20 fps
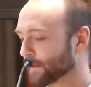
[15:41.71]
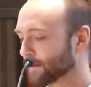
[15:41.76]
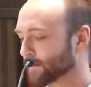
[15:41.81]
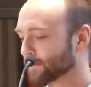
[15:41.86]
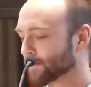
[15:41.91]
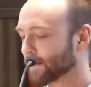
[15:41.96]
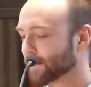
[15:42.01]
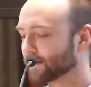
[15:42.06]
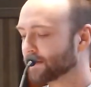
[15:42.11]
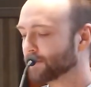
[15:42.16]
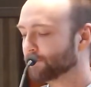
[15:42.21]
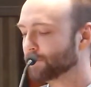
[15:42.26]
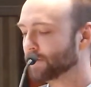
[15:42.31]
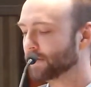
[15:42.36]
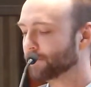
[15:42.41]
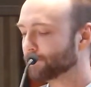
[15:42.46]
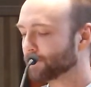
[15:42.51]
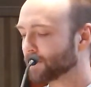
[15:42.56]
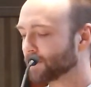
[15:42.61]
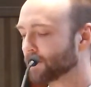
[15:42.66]
Lucky
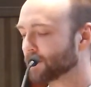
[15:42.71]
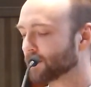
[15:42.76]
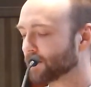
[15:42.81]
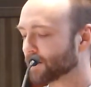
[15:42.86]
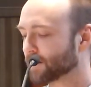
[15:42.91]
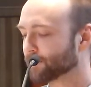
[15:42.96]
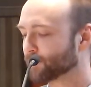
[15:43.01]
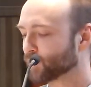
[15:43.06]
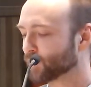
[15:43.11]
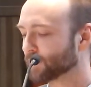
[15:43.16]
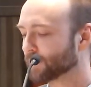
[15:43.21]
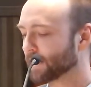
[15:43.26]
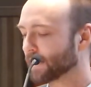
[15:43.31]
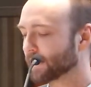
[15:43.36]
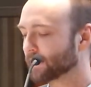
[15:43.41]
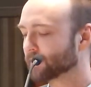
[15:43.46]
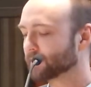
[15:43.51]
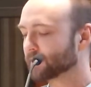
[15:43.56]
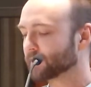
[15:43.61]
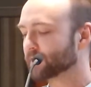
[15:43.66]
people are more
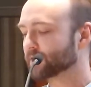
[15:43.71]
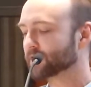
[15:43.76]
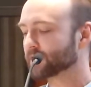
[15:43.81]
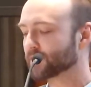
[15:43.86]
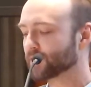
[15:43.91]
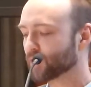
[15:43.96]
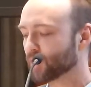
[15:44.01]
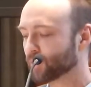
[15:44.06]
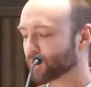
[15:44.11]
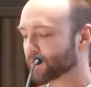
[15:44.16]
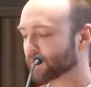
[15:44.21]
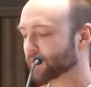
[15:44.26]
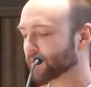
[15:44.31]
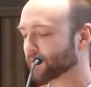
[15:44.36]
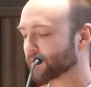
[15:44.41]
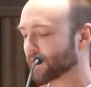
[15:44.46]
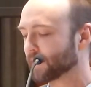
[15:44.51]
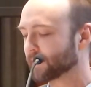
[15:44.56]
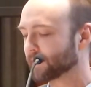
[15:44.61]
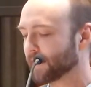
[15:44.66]
likely to
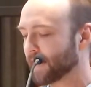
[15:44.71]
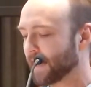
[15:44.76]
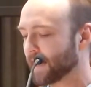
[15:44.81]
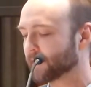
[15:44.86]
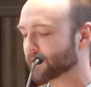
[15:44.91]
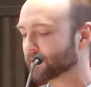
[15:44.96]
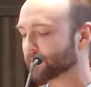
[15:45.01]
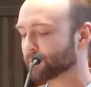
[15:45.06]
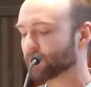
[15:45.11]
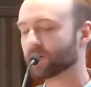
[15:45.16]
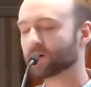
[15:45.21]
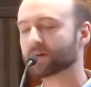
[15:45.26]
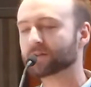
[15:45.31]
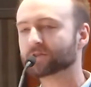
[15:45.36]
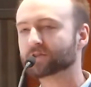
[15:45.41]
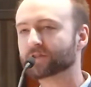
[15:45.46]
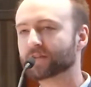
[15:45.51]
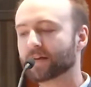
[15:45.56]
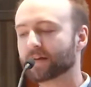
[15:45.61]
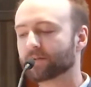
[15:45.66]
notice and act
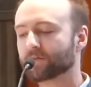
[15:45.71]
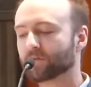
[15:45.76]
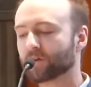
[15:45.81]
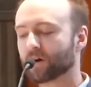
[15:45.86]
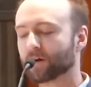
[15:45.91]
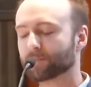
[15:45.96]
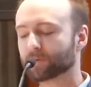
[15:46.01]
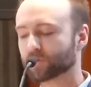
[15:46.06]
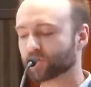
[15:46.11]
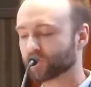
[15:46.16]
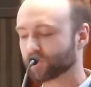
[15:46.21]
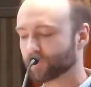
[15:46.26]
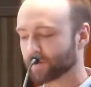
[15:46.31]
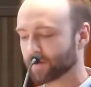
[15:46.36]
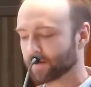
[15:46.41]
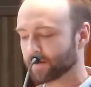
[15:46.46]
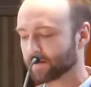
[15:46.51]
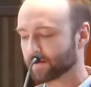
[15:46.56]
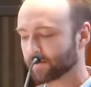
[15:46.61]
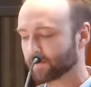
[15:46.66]
upon chance
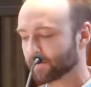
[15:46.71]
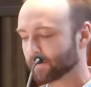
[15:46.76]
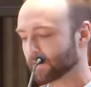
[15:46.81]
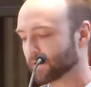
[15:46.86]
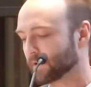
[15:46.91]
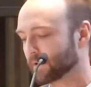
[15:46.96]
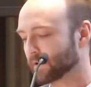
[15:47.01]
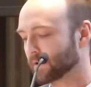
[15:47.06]
opportunities,